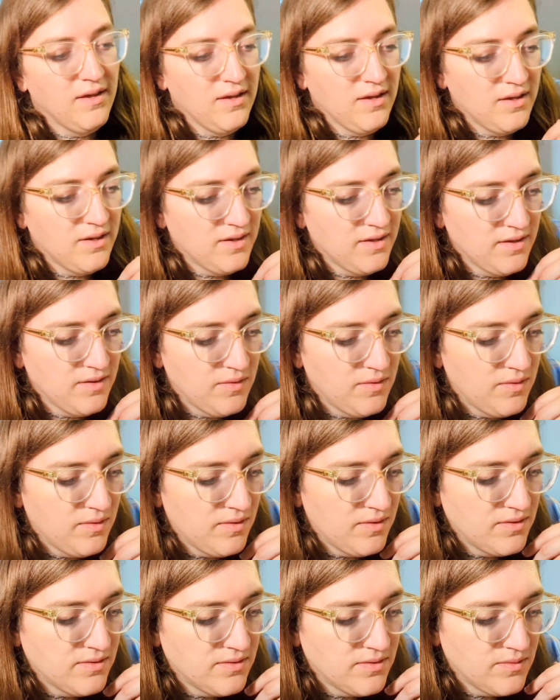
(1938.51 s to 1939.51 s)
And
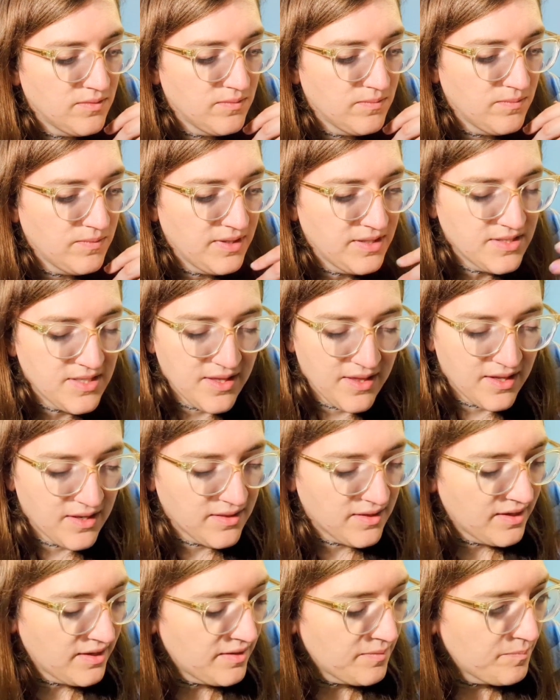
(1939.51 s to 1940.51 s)
when I say
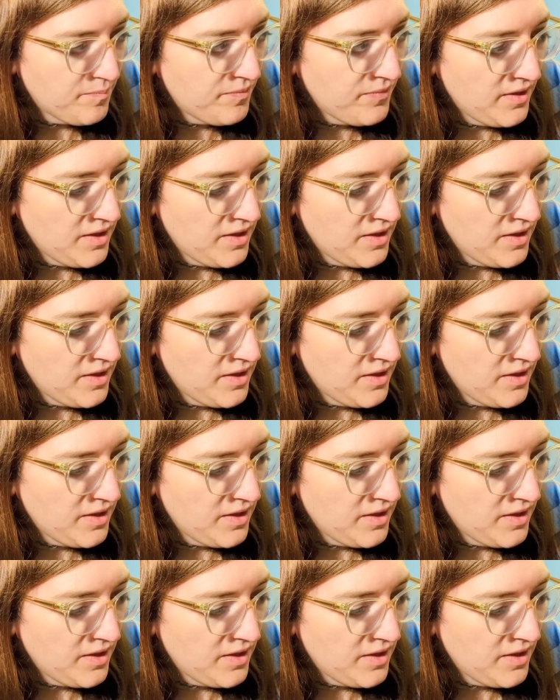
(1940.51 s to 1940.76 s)
that, like,